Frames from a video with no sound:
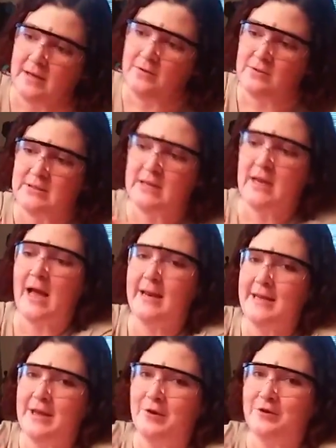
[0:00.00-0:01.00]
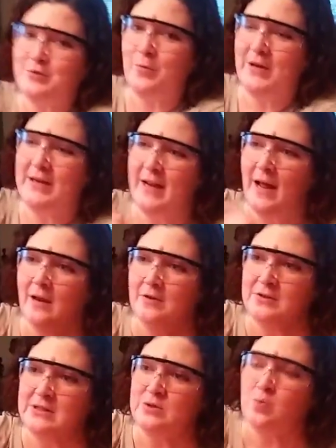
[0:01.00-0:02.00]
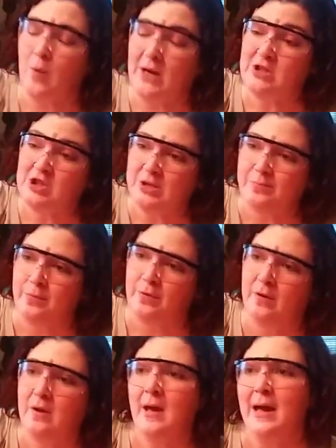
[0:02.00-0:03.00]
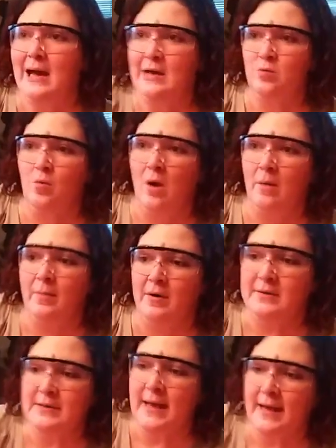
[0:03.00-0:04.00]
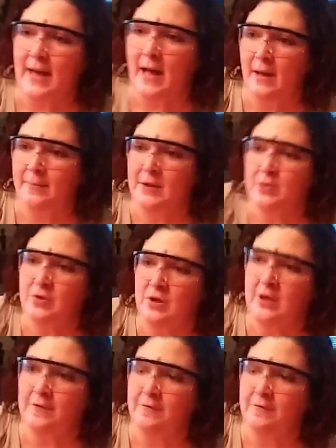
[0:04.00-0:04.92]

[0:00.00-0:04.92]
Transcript: that you see on here, $20. It's way cheaper on walmart.com, and you could